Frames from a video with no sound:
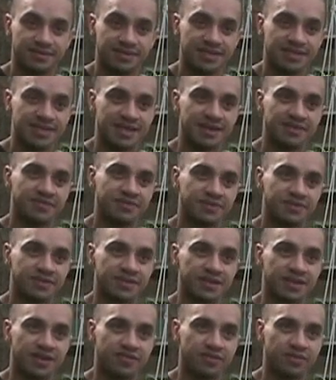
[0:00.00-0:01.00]
That's not even to
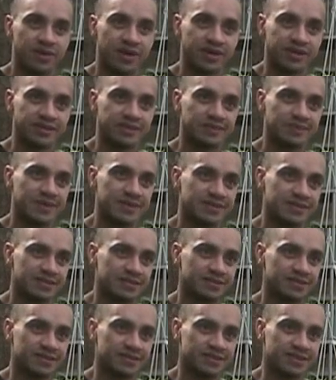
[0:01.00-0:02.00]
cover my
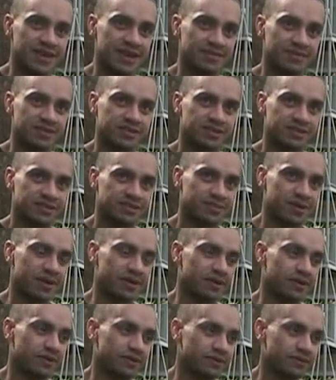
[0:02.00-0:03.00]
expenses or the damages to my
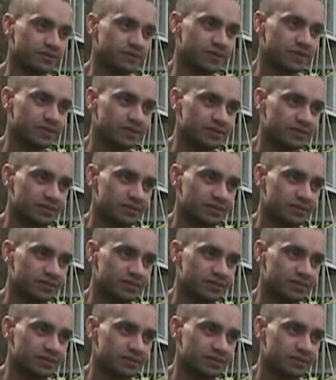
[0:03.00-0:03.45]
home.